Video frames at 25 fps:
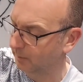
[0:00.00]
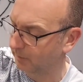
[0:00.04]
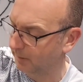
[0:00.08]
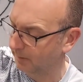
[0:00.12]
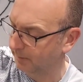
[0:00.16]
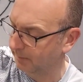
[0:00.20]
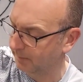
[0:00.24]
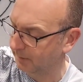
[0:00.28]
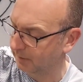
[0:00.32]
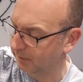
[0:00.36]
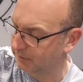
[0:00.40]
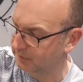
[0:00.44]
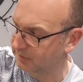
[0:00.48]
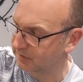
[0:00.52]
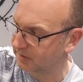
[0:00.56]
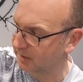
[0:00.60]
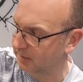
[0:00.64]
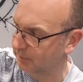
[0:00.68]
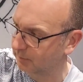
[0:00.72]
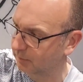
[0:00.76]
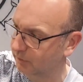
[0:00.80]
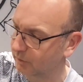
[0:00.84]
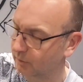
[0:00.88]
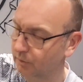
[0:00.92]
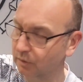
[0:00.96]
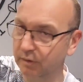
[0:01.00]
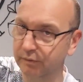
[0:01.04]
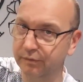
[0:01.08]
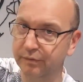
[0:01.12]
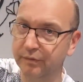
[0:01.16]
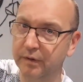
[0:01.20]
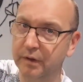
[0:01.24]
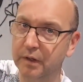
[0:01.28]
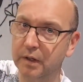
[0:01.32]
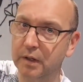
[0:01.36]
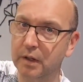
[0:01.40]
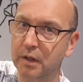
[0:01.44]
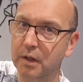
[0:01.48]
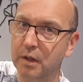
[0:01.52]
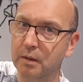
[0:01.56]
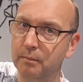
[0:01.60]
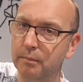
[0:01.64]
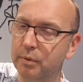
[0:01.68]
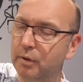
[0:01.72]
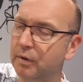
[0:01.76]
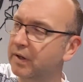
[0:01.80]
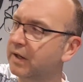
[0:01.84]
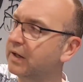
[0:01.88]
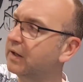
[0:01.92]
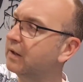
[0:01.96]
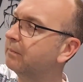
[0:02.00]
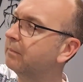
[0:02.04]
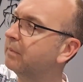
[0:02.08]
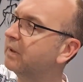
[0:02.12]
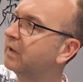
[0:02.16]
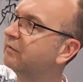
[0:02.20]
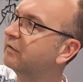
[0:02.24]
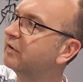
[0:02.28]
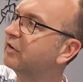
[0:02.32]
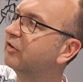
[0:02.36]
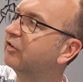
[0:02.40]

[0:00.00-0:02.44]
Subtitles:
but both teams sort of put in a bit of